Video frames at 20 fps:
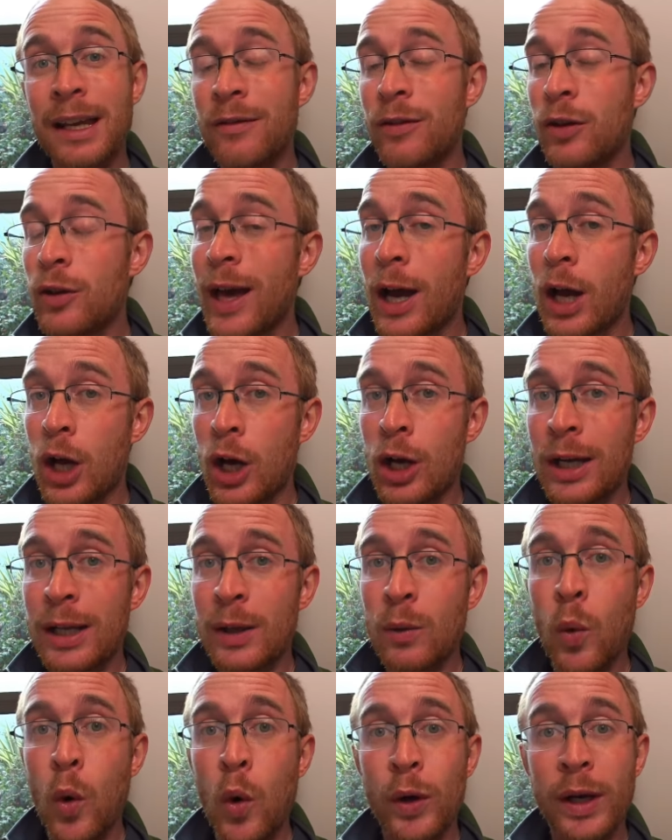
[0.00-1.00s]
and give you that
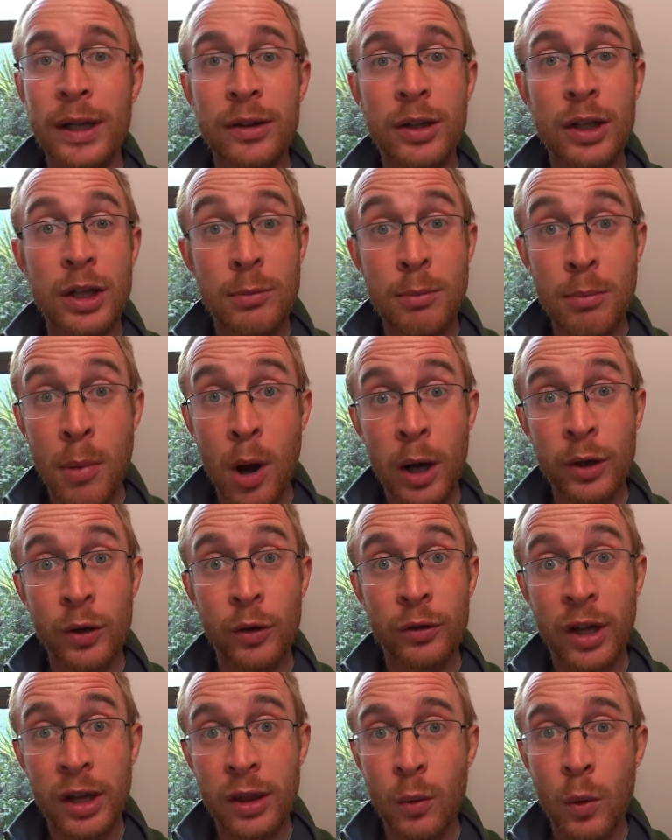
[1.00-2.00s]
early warning that you might
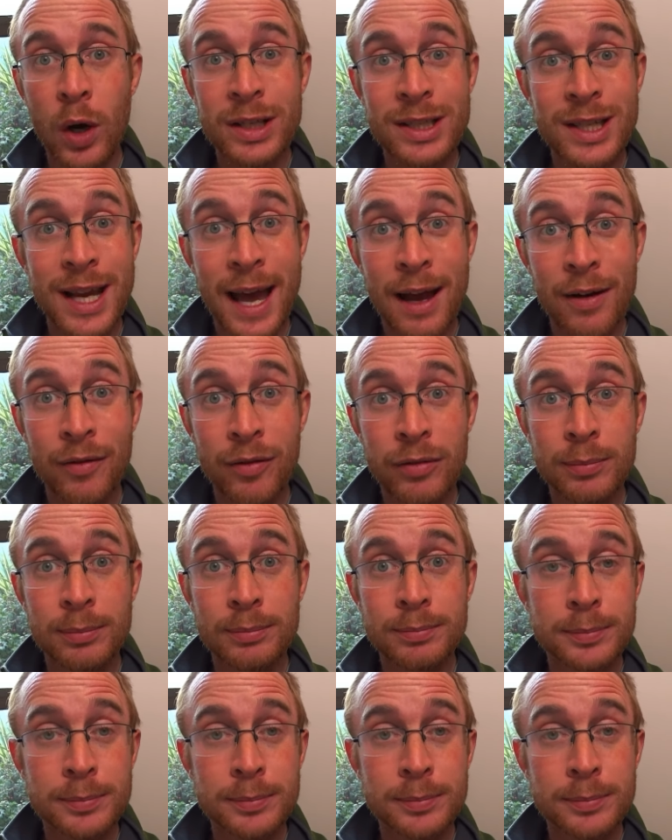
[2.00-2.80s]
not otherwise have.